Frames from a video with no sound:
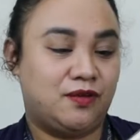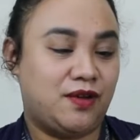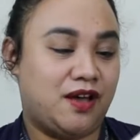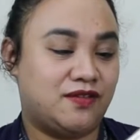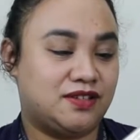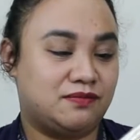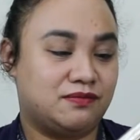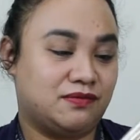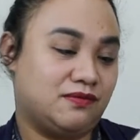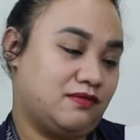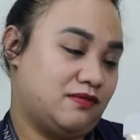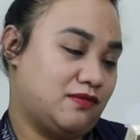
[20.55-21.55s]
Have some,
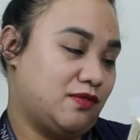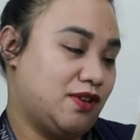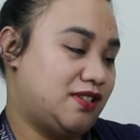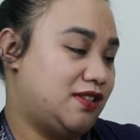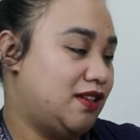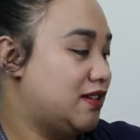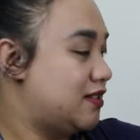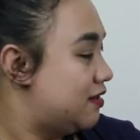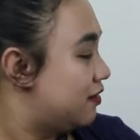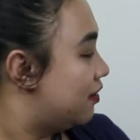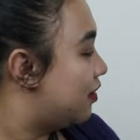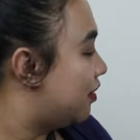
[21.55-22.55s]
what's this?
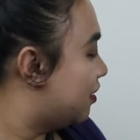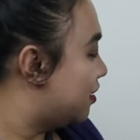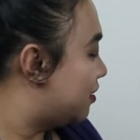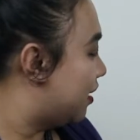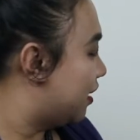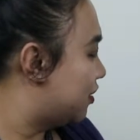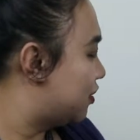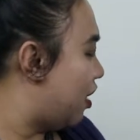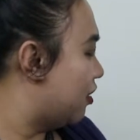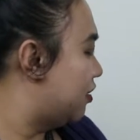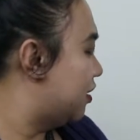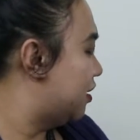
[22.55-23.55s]
Are these like
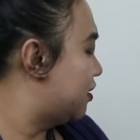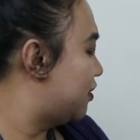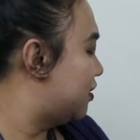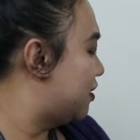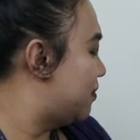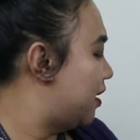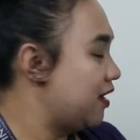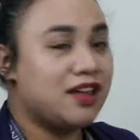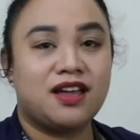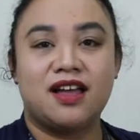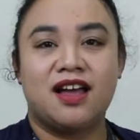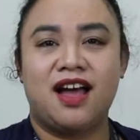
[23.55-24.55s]
chocolates or something?
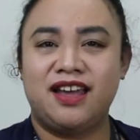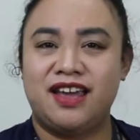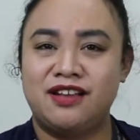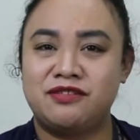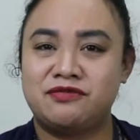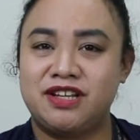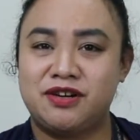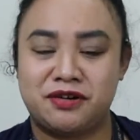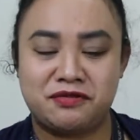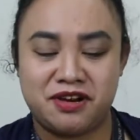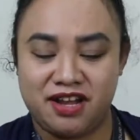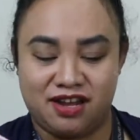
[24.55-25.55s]
I can't read
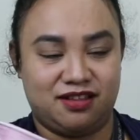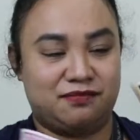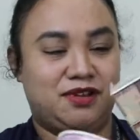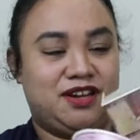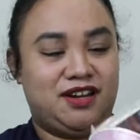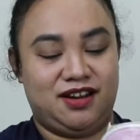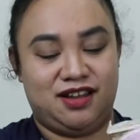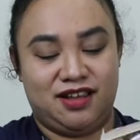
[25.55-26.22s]
Korean, but